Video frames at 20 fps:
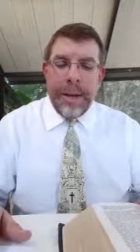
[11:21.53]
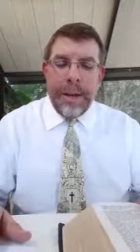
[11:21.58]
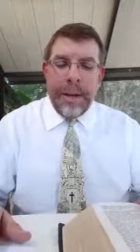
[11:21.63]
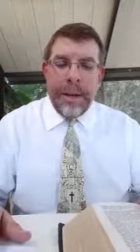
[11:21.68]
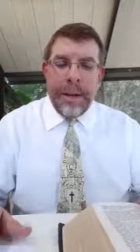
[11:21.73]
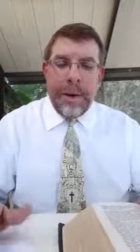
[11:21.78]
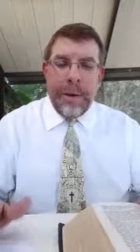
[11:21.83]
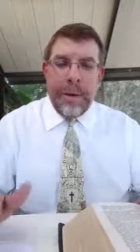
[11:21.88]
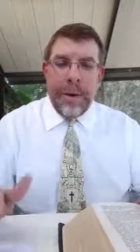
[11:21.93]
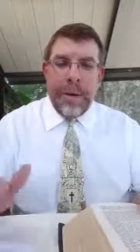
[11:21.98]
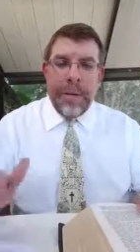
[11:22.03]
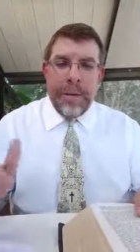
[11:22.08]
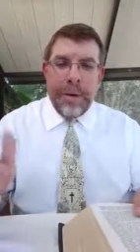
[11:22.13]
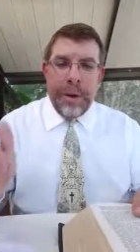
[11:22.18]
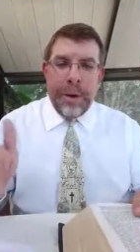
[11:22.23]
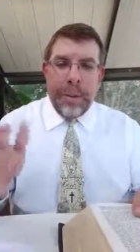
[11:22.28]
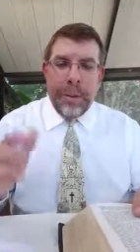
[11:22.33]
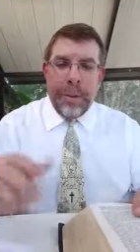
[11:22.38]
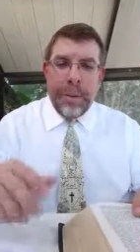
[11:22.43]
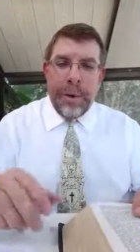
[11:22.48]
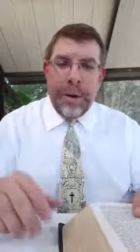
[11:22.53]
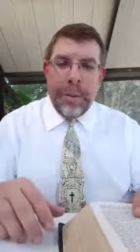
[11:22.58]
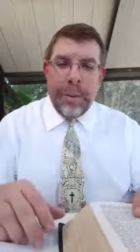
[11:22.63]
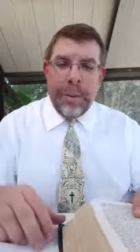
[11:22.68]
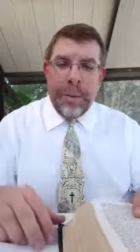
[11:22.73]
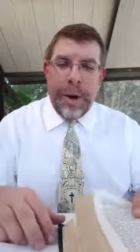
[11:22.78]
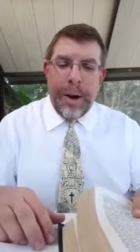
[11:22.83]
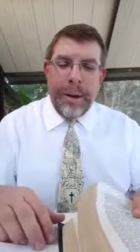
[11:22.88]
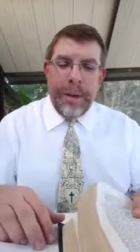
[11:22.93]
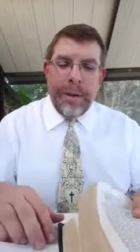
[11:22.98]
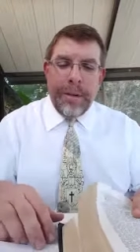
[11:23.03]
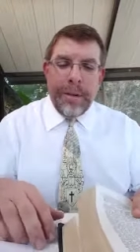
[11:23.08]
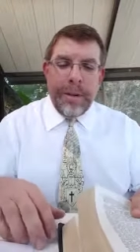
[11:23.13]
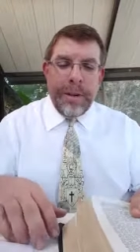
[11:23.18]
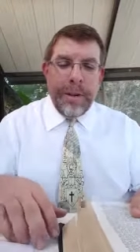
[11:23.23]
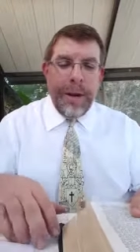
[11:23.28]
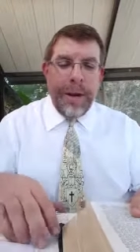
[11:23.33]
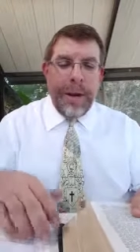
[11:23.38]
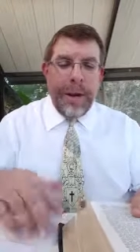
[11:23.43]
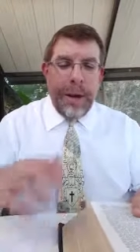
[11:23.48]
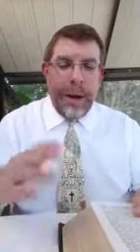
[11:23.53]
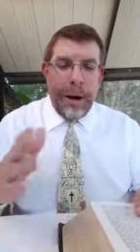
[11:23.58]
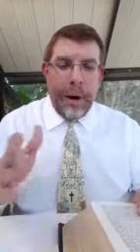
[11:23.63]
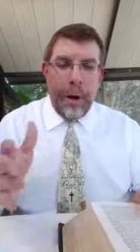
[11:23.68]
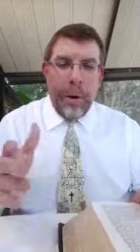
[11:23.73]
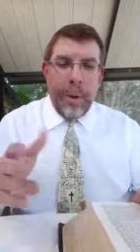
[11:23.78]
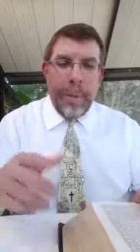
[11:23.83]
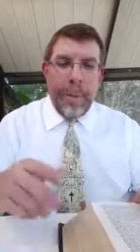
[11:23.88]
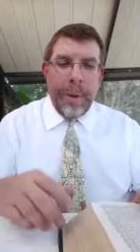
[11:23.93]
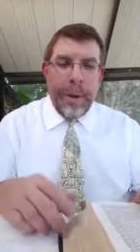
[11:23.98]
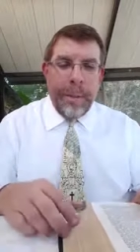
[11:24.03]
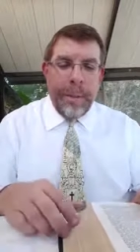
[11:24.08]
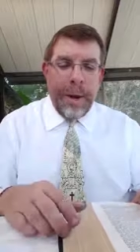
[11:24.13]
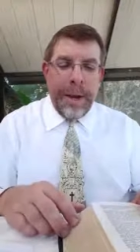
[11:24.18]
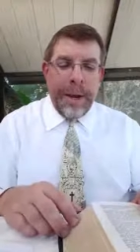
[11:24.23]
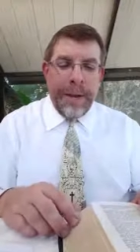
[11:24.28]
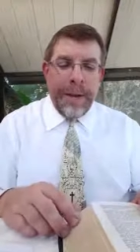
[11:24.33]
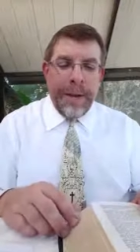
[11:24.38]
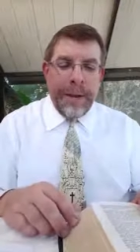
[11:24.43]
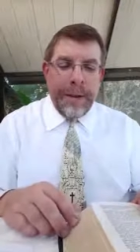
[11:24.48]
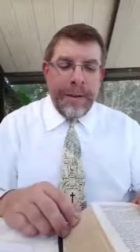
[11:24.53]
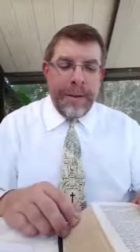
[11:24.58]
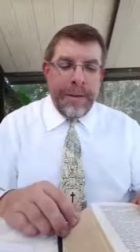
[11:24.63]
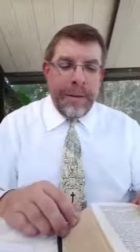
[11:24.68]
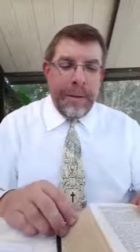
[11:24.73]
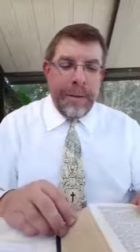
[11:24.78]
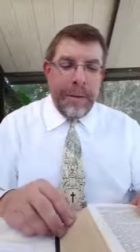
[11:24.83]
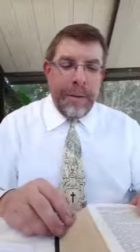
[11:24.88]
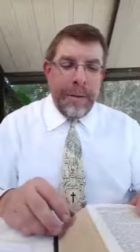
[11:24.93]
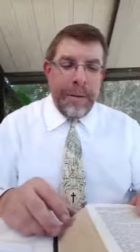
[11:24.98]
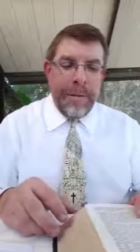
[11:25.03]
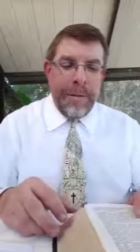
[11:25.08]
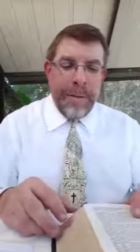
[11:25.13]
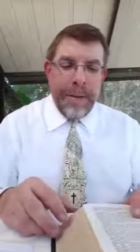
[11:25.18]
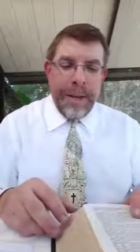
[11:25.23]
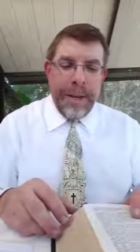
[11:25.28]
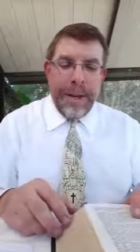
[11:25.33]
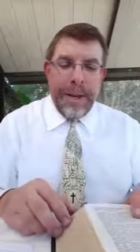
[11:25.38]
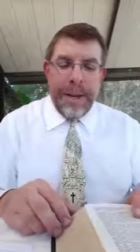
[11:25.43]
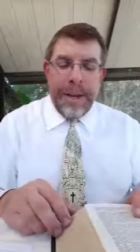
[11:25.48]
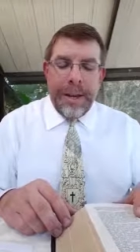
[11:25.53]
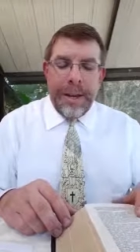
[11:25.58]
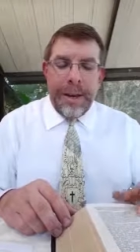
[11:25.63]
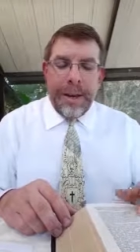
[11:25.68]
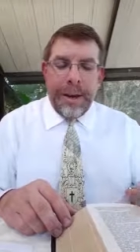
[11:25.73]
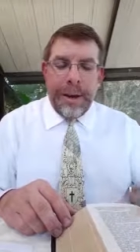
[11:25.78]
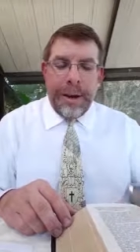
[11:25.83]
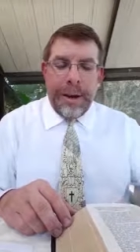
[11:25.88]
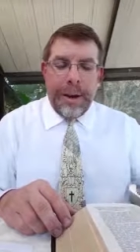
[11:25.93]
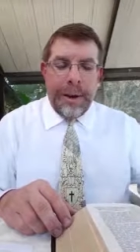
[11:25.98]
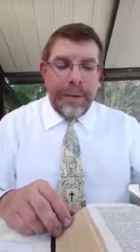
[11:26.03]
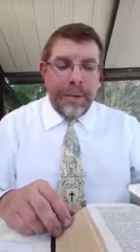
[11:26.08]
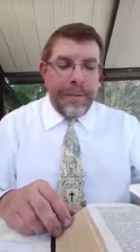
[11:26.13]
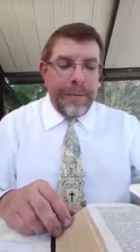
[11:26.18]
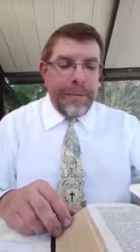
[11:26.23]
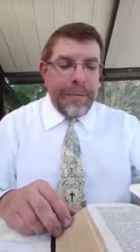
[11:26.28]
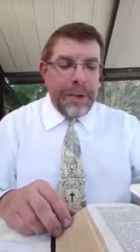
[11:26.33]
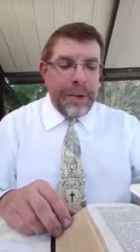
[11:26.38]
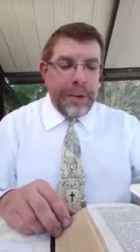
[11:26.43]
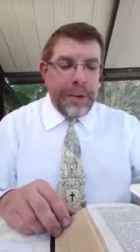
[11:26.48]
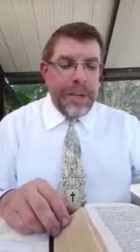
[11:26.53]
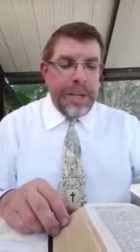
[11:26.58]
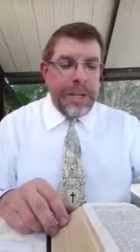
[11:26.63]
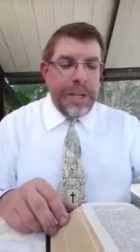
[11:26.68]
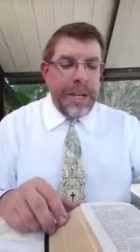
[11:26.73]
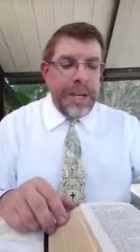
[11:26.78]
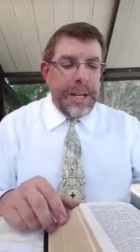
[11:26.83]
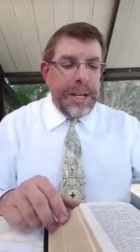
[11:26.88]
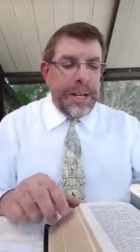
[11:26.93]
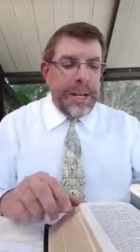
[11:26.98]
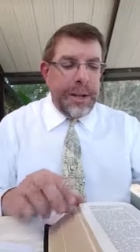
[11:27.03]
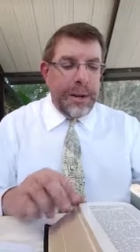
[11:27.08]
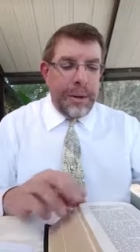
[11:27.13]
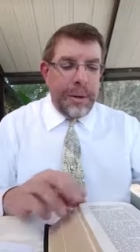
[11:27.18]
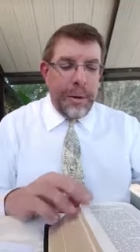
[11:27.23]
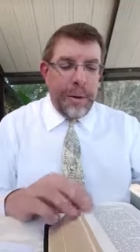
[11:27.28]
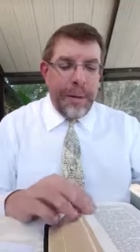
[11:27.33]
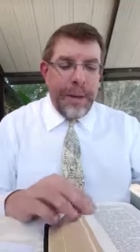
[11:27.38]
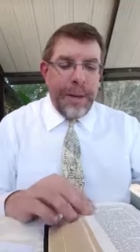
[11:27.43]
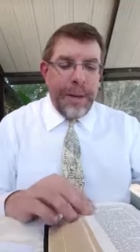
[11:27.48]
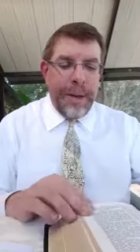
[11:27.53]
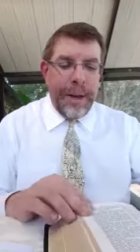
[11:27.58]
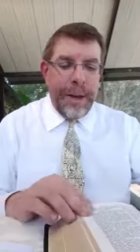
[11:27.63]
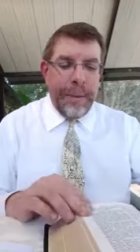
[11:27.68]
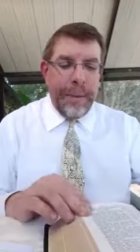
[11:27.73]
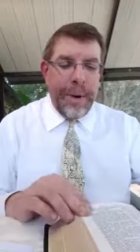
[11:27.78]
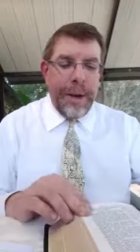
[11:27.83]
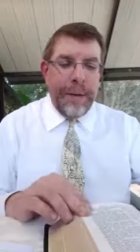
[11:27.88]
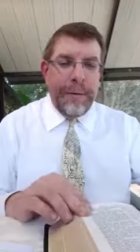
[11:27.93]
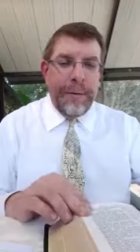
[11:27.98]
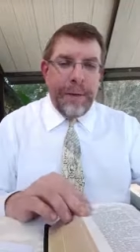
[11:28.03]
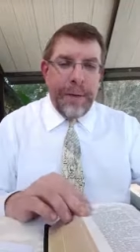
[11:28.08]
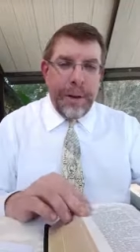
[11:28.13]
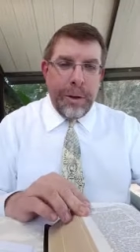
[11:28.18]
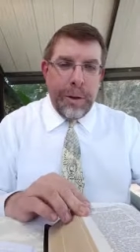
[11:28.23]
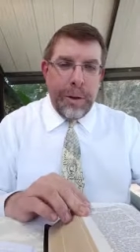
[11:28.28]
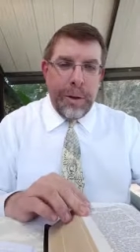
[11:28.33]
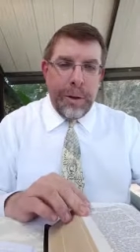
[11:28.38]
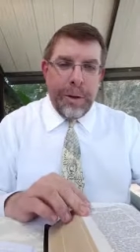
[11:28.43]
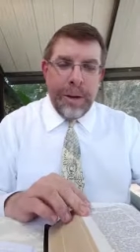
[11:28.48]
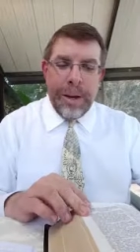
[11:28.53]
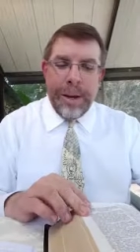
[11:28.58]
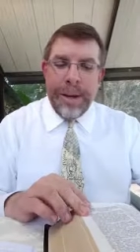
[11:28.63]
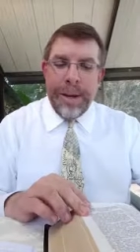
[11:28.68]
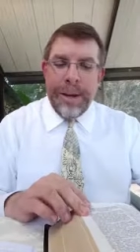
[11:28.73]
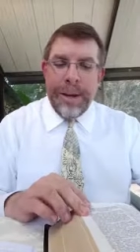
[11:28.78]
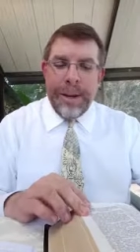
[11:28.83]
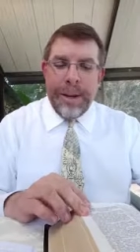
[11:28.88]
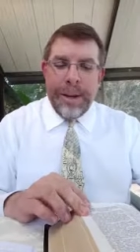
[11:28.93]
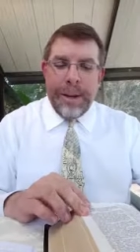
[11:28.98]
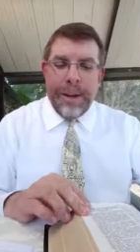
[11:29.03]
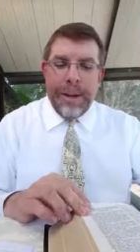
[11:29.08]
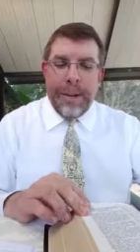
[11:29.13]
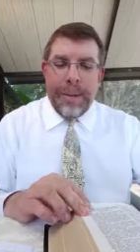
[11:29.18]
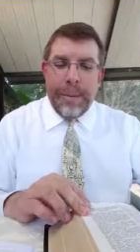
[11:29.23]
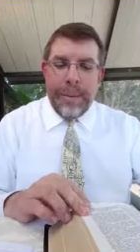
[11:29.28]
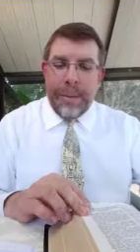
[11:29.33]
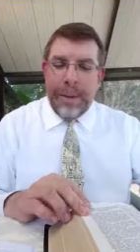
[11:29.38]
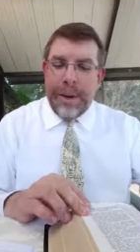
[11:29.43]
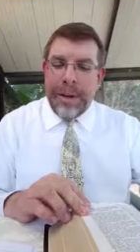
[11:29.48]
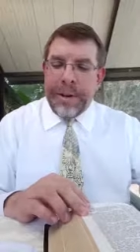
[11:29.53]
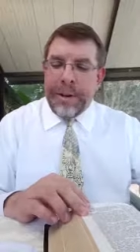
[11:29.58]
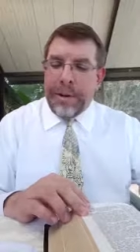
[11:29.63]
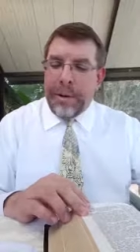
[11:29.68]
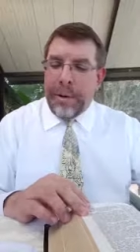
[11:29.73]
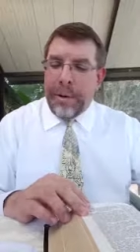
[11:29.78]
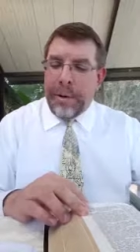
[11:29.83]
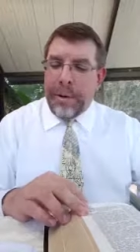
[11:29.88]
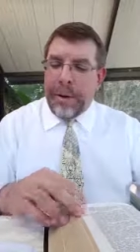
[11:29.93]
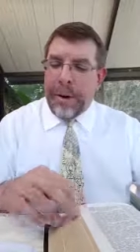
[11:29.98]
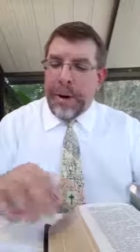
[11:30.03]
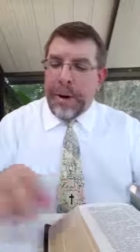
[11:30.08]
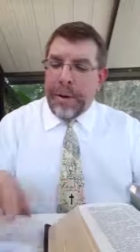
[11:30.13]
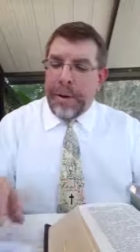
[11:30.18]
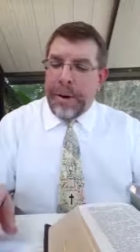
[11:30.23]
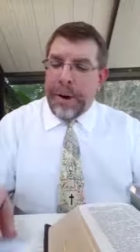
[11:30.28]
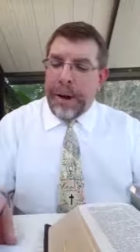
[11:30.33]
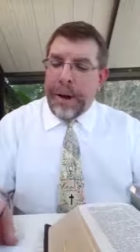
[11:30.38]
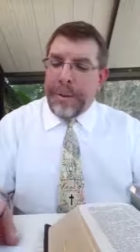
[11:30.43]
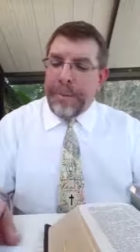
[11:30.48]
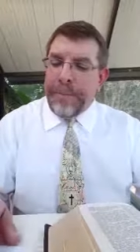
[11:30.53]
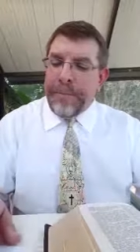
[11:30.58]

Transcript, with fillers: You know, even your your prayers help. Amen. So uh, do what you need to do. Amen. For the Lord. Praise the Lord. All right.